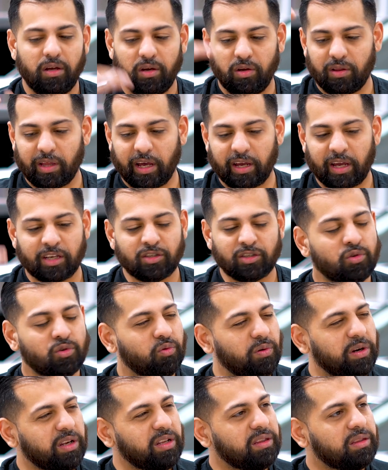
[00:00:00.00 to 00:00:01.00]
like you
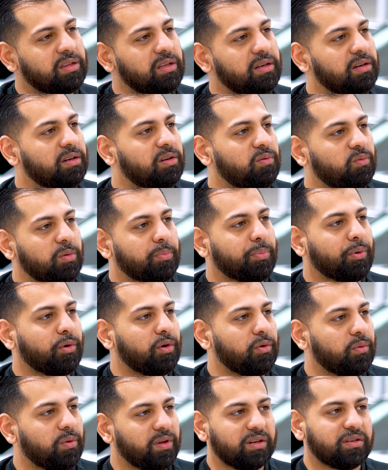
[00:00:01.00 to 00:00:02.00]
read the
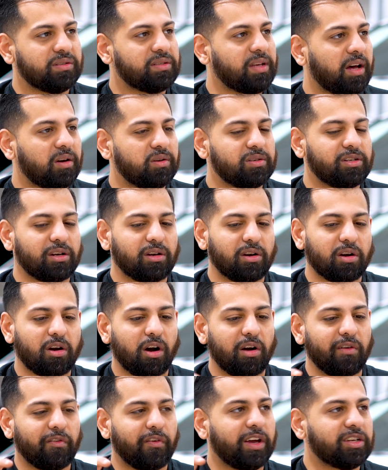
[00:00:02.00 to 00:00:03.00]
report, whether it's AutoCheck or
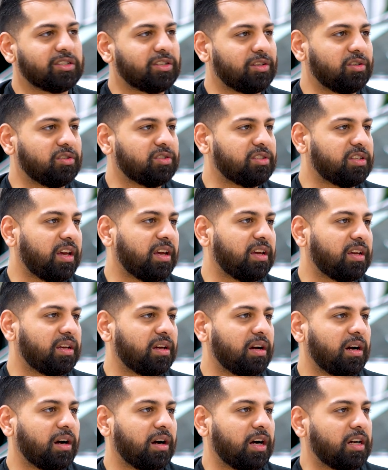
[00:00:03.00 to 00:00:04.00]
Carfax, it'll say
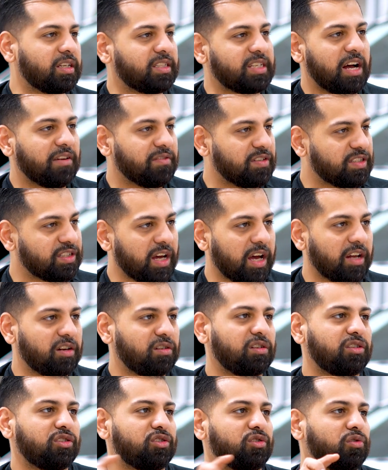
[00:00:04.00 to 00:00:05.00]
salvage
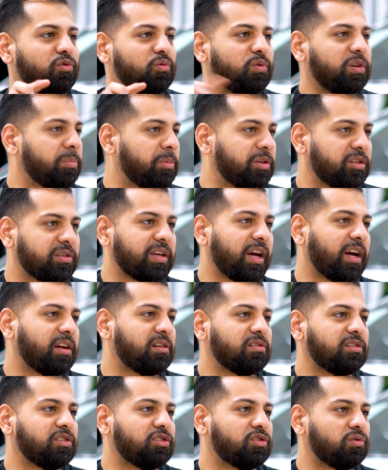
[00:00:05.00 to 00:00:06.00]
title issued, rebuild
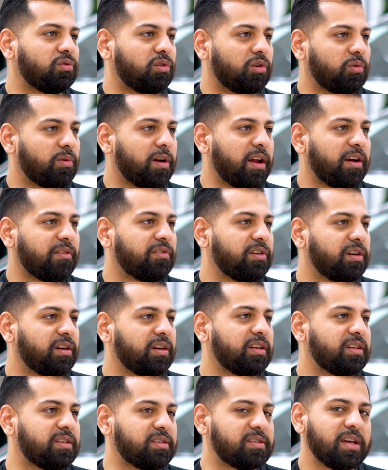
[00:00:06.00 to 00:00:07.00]
title issued, or whatever it
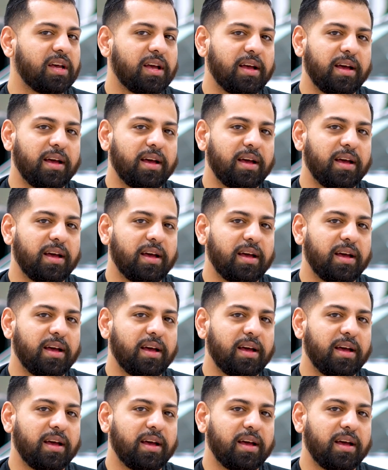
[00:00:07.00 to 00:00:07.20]
is.